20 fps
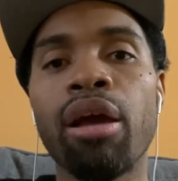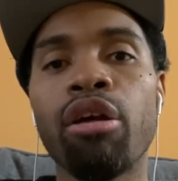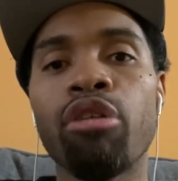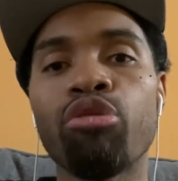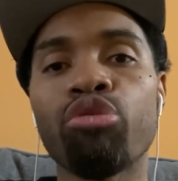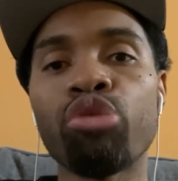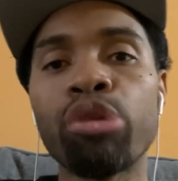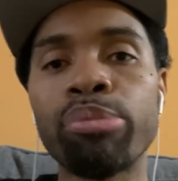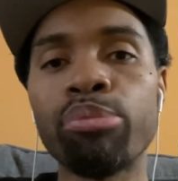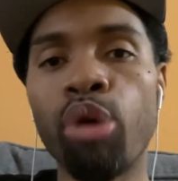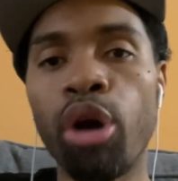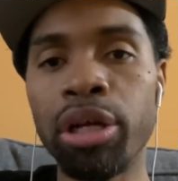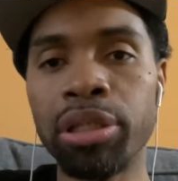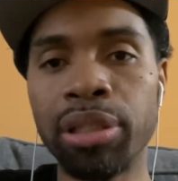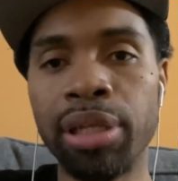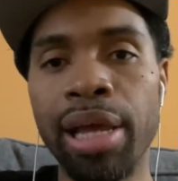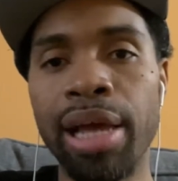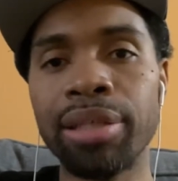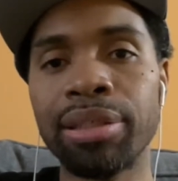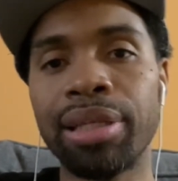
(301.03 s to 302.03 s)

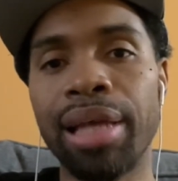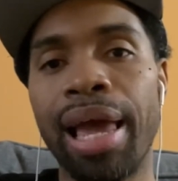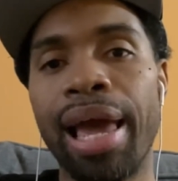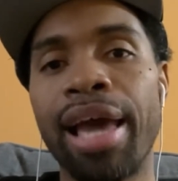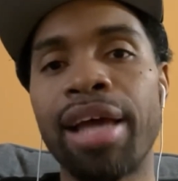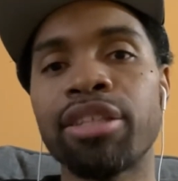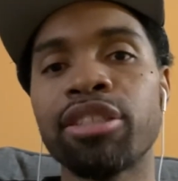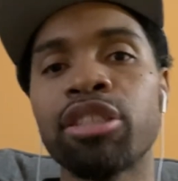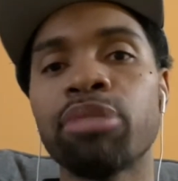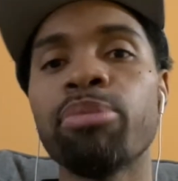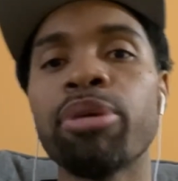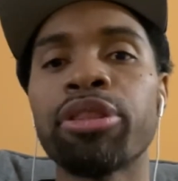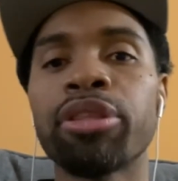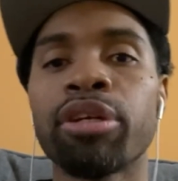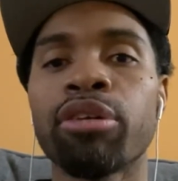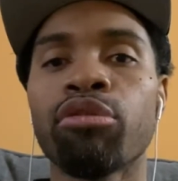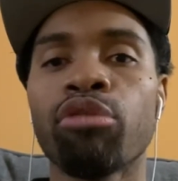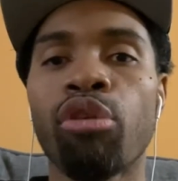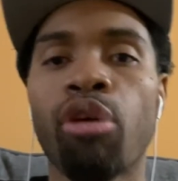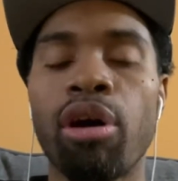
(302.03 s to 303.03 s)
Remorseless, and Smith
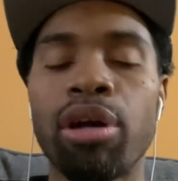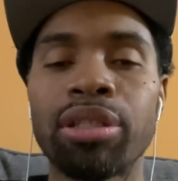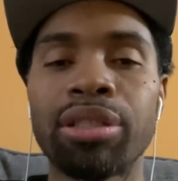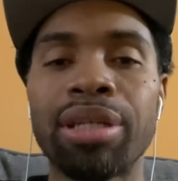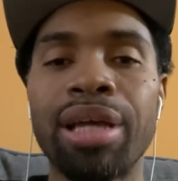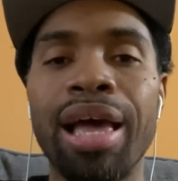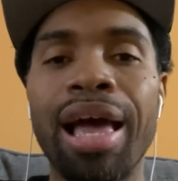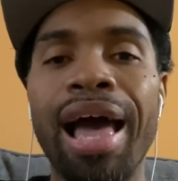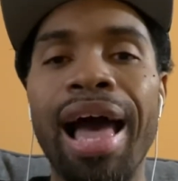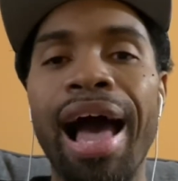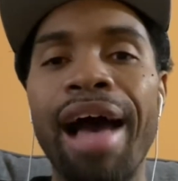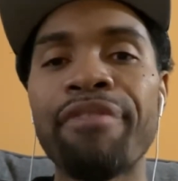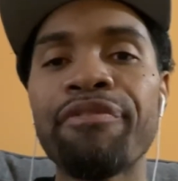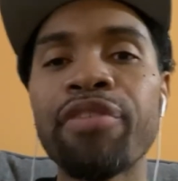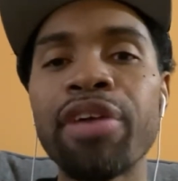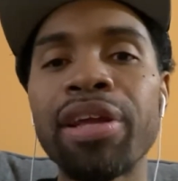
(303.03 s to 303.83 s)
and Cross. I feel